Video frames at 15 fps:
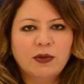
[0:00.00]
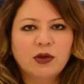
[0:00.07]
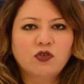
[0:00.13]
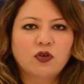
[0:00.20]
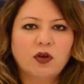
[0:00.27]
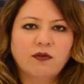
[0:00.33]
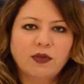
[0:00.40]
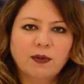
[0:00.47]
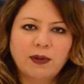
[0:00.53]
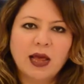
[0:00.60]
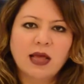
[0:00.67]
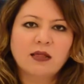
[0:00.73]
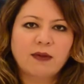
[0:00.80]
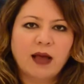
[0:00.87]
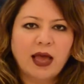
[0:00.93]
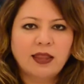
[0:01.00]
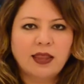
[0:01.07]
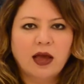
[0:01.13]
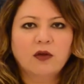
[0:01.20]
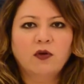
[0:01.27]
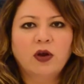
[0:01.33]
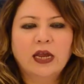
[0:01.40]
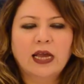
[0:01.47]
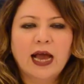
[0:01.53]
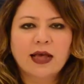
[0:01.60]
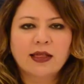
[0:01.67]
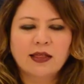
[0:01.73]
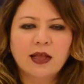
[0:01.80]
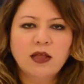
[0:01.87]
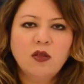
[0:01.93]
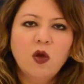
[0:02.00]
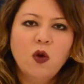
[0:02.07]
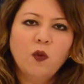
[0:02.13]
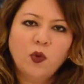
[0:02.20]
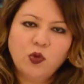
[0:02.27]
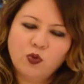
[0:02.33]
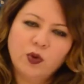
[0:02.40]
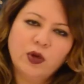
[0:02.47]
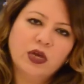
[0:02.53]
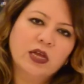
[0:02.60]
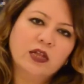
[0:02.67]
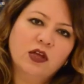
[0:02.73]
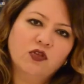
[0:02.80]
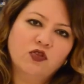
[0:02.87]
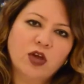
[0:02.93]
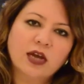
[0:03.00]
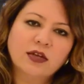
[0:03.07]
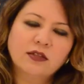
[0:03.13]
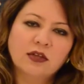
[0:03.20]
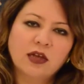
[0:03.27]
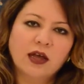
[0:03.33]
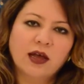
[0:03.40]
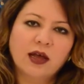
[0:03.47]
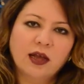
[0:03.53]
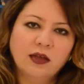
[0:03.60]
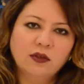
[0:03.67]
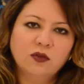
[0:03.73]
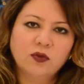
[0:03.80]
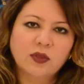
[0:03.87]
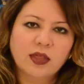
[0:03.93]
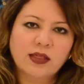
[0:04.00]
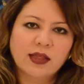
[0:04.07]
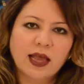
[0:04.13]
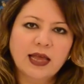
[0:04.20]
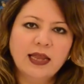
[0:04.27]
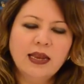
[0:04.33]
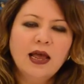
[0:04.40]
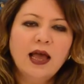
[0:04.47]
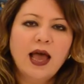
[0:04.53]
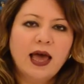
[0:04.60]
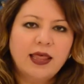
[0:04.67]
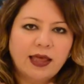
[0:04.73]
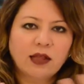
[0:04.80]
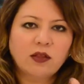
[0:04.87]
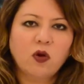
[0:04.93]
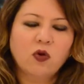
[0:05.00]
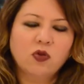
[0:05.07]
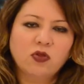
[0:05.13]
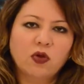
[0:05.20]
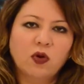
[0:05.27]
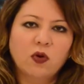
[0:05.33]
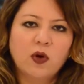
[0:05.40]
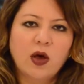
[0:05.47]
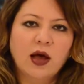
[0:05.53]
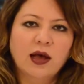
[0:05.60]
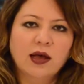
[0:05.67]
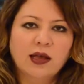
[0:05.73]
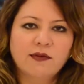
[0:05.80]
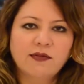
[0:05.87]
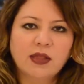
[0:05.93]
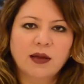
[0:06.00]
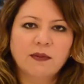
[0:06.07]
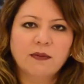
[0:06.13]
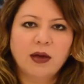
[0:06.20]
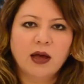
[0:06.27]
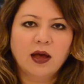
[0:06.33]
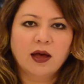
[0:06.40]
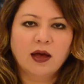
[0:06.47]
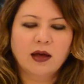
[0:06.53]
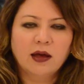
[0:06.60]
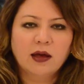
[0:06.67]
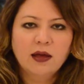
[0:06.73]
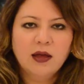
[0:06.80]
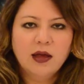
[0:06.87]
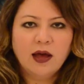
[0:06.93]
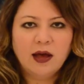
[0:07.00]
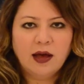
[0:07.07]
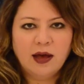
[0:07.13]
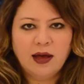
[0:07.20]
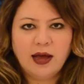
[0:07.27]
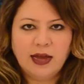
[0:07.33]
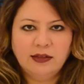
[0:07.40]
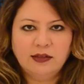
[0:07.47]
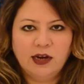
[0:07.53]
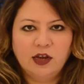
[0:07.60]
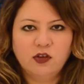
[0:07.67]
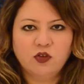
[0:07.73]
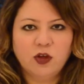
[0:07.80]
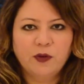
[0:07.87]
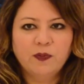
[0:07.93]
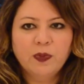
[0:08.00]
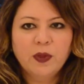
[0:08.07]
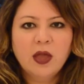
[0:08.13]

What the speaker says: a mixture of the plasma and the hyaluronic acid, which we can inject into the skin, and that also gives them hydration.